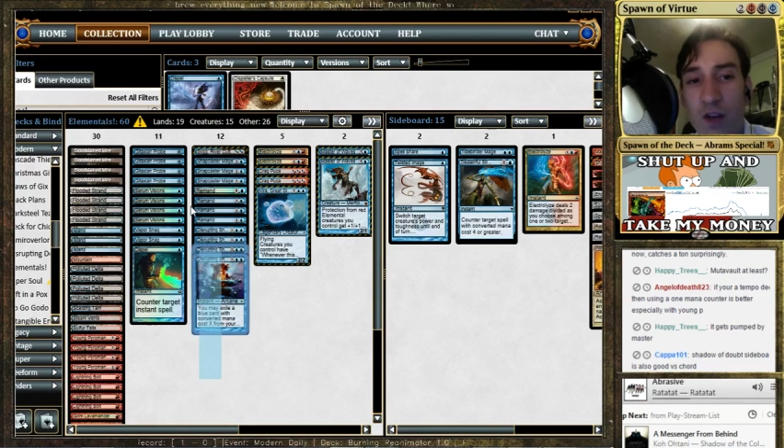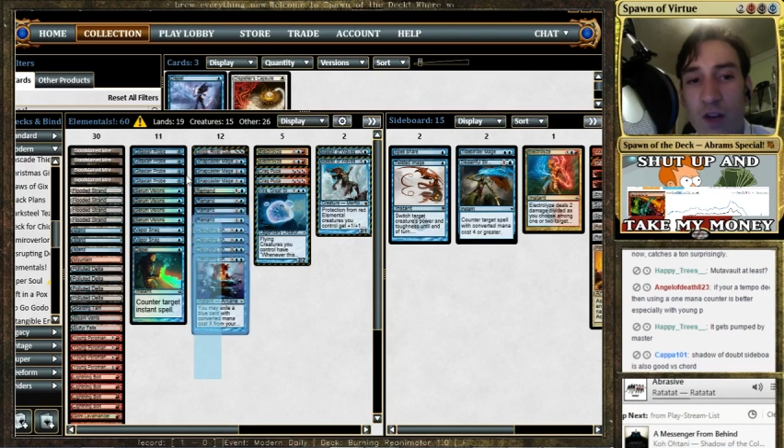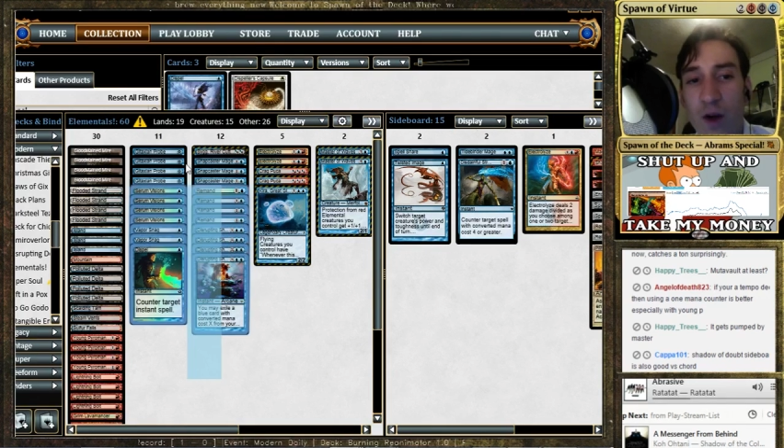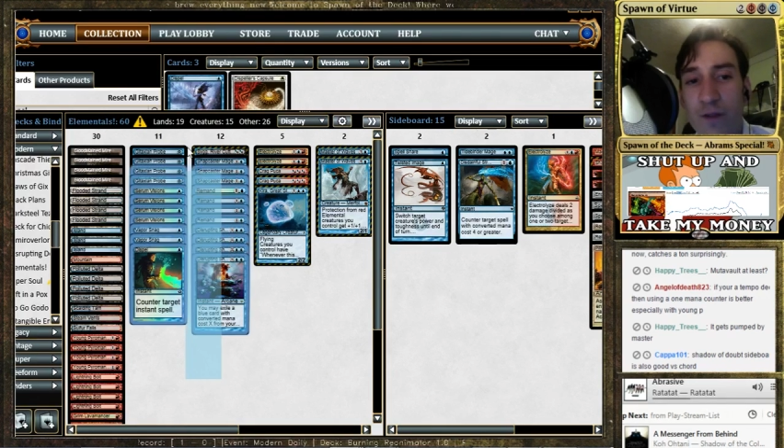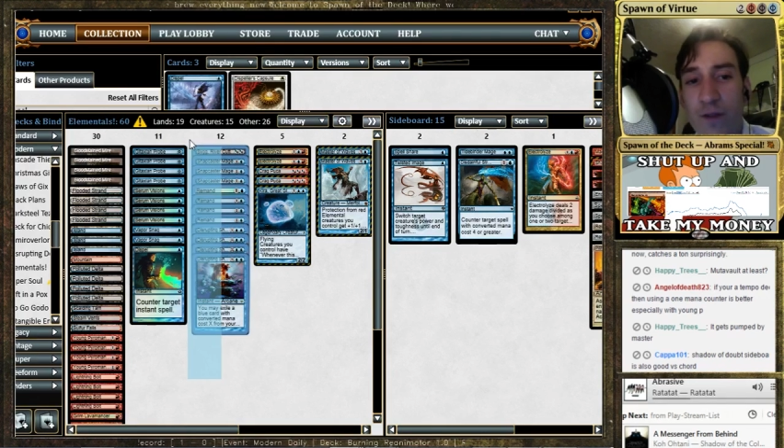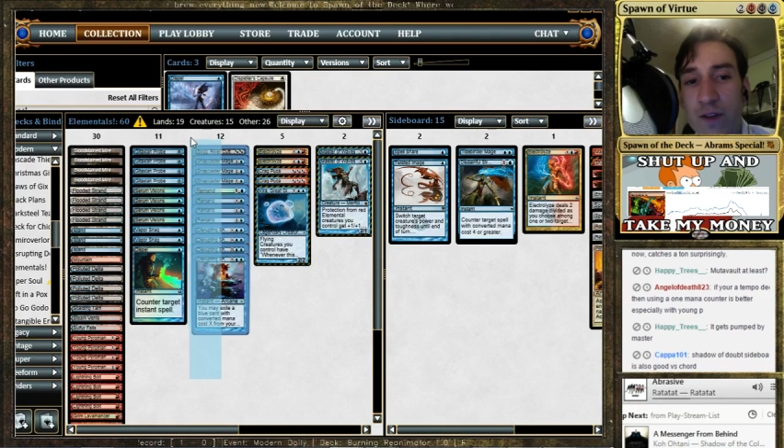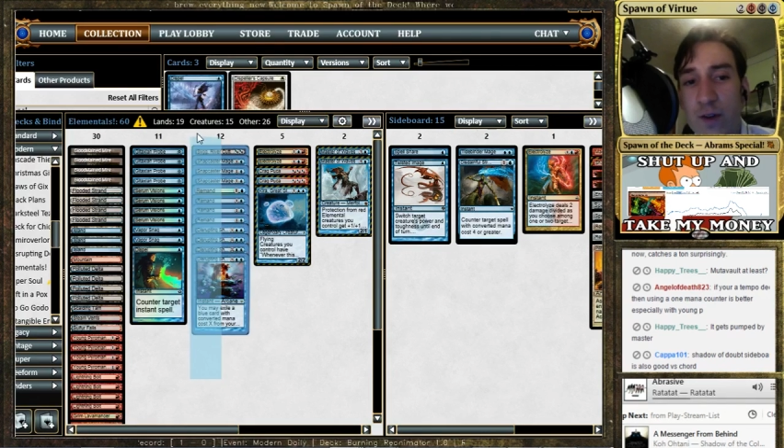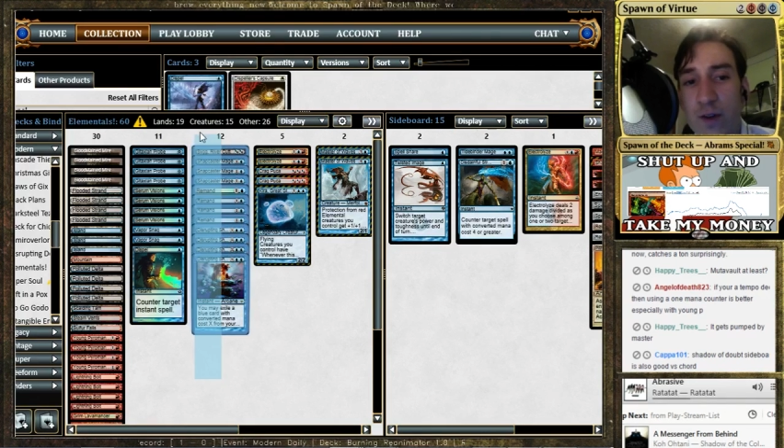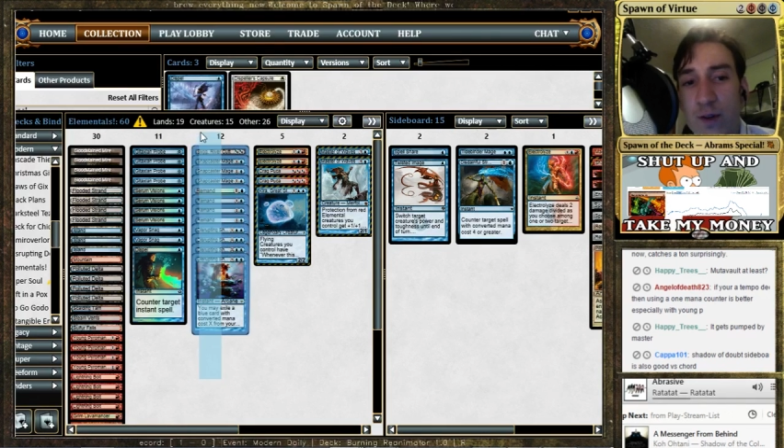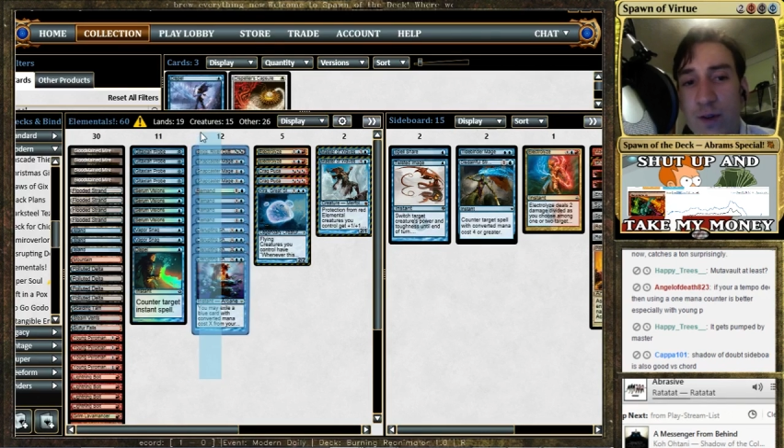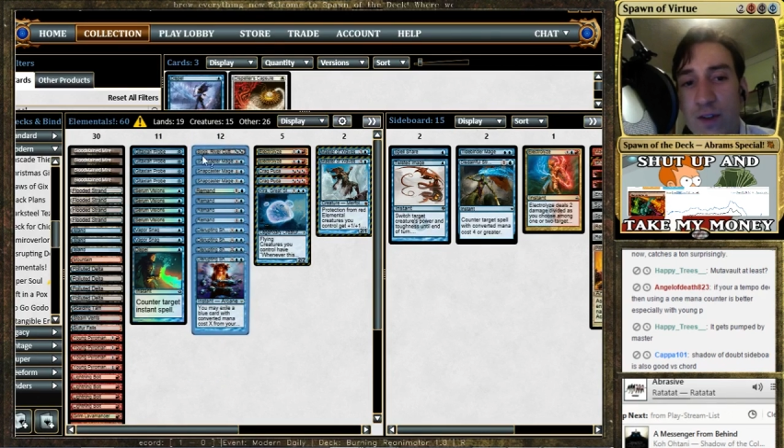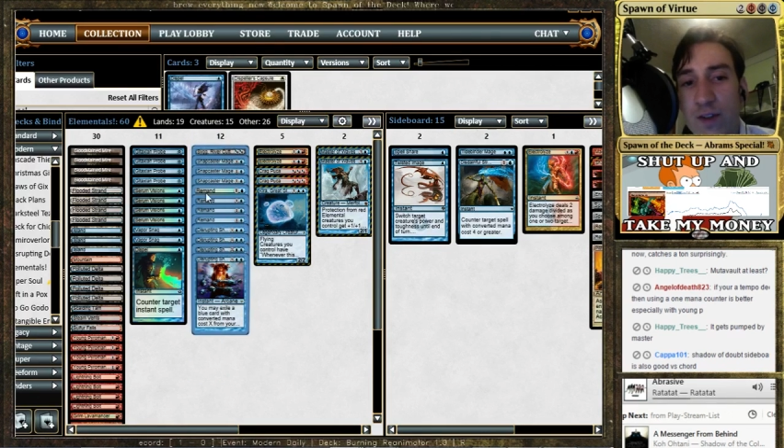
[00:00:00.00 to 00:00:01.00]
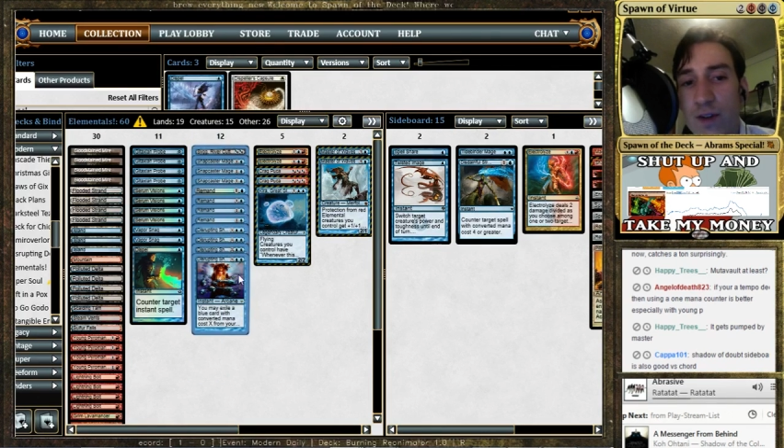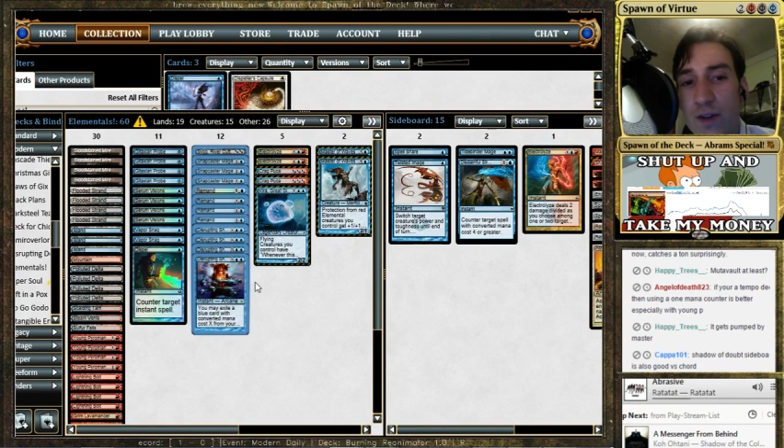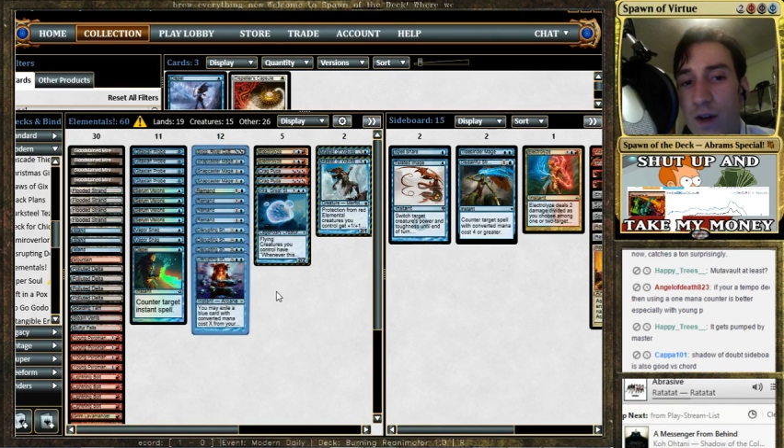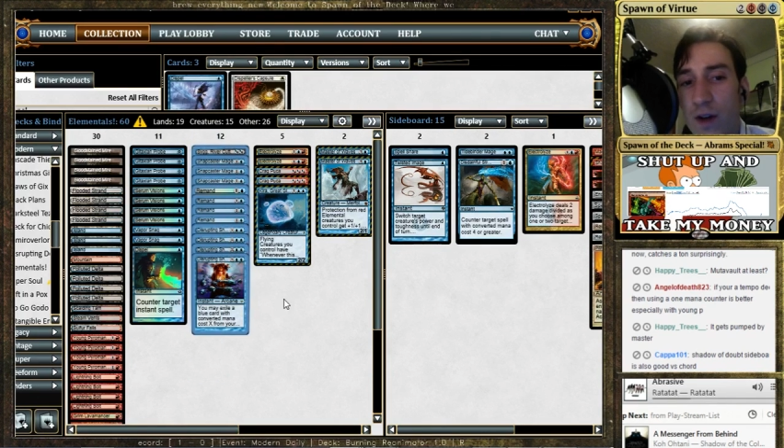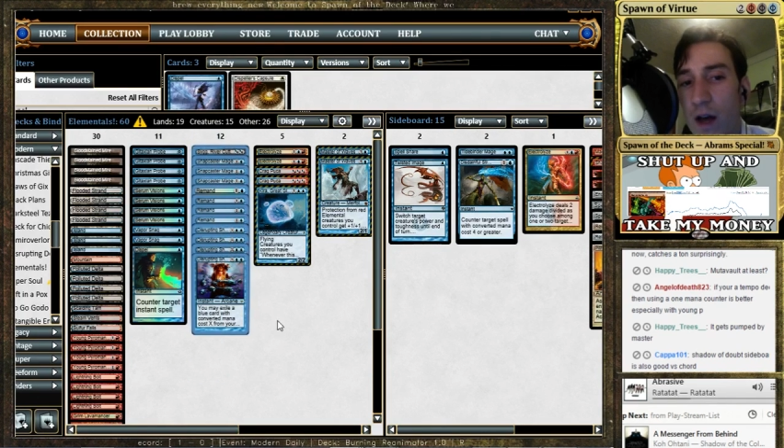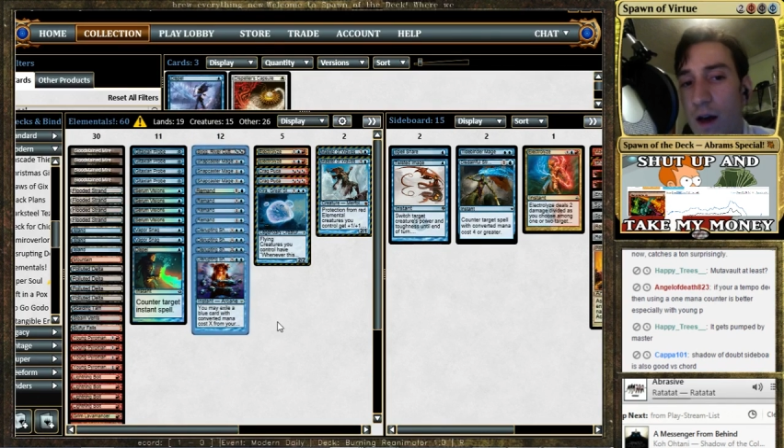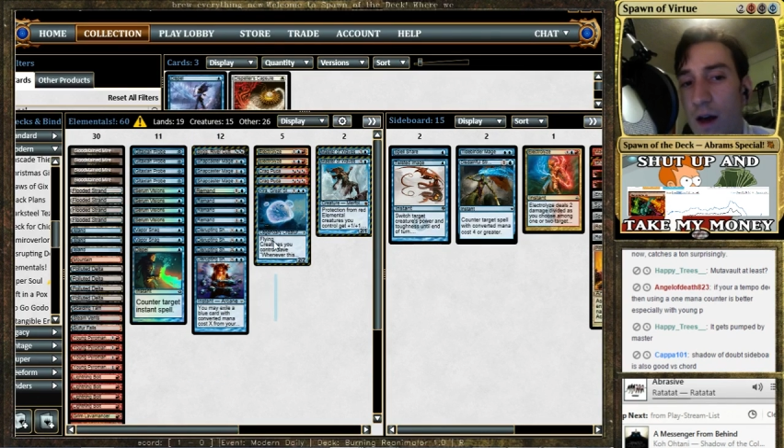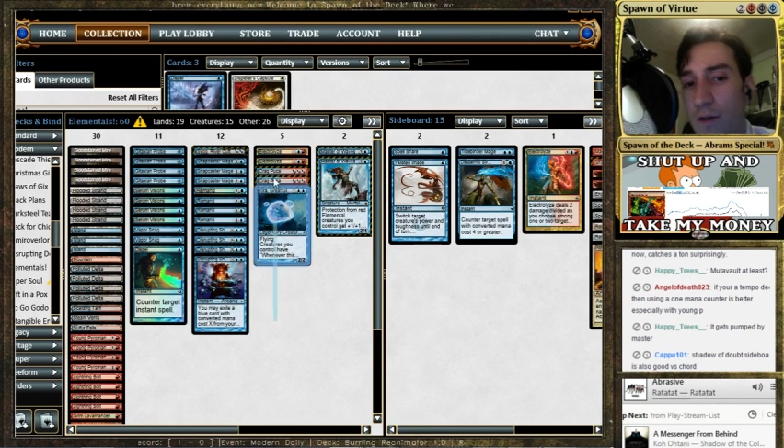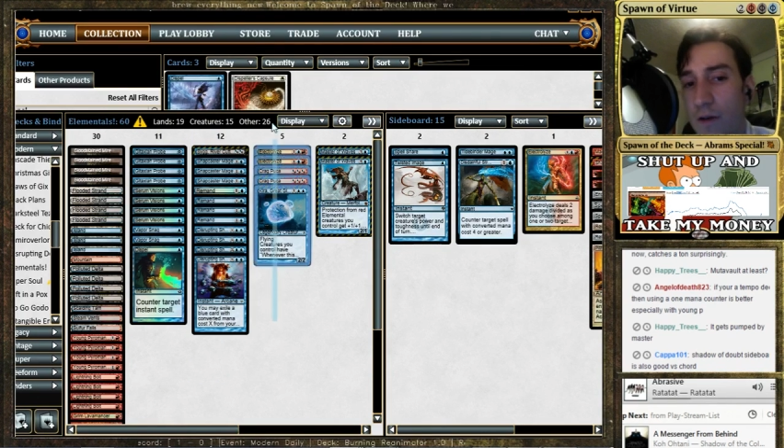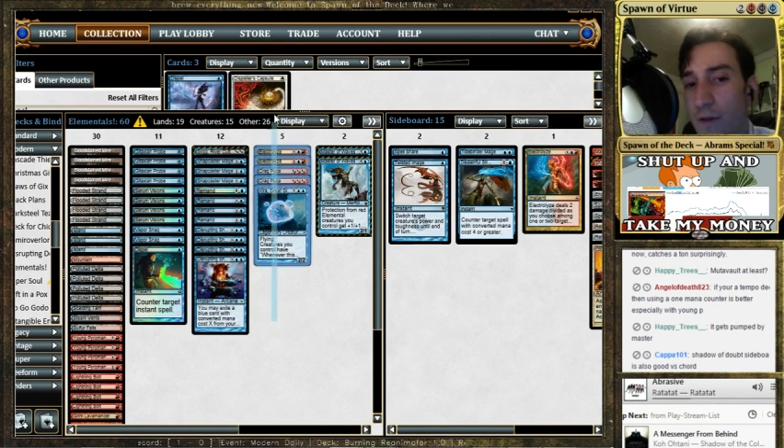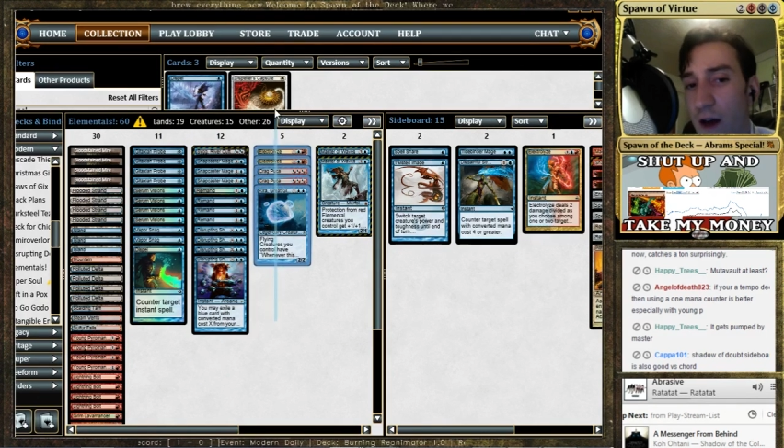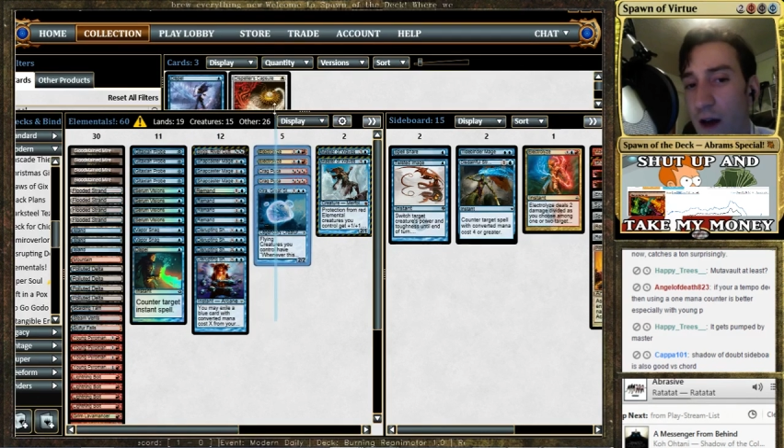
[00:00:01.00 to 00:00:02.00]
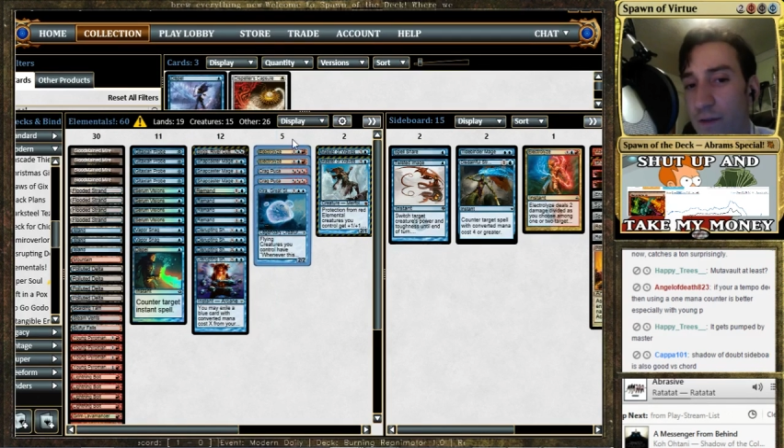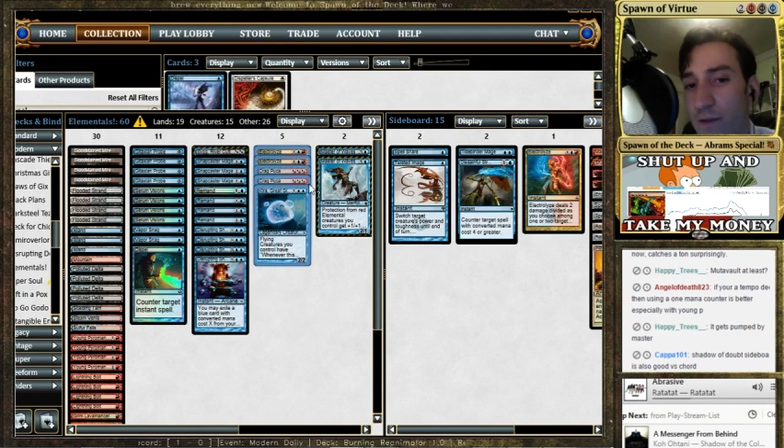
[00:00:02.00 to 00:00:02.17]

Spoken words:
12 2s, 5